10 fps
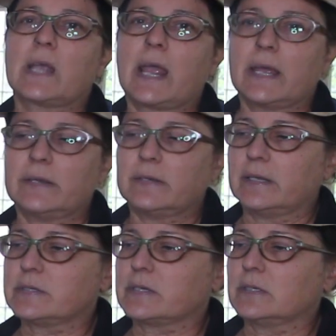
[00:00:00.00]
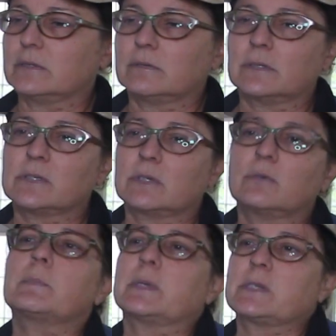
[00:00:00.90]
and it's a it's a
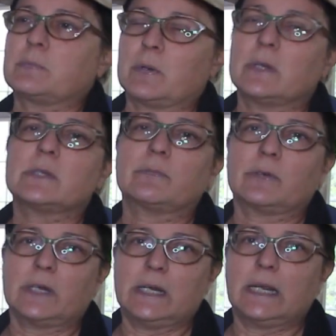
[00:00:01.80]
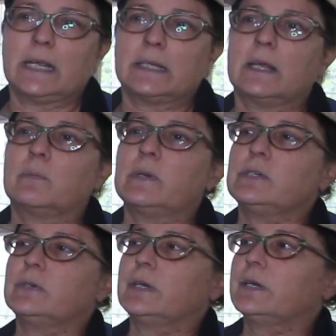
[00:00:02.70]
group experience for eating that we
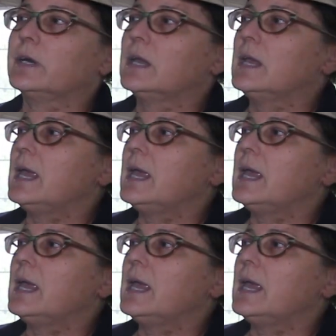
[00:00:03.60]
do here.